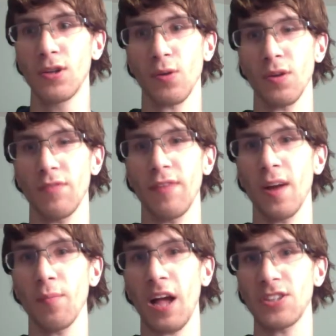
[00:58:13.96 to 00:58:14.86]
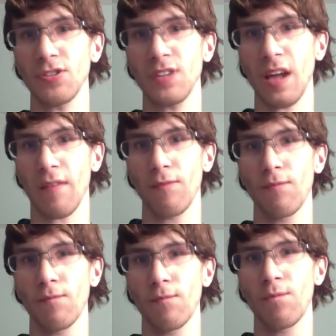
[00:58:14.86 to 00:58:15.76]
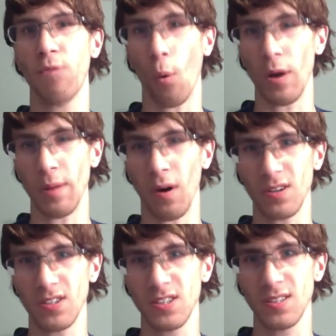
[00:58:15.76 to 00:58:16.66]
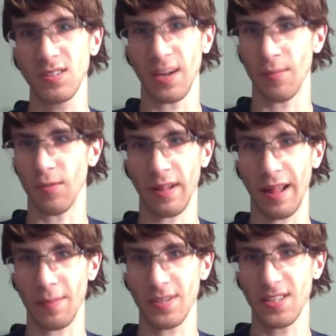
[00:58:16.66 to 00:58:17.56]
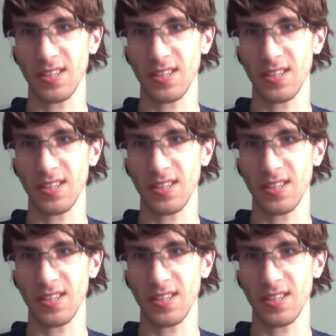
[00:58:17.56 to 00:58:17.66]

what Fan Blaster's like $40. Same with Amnesty,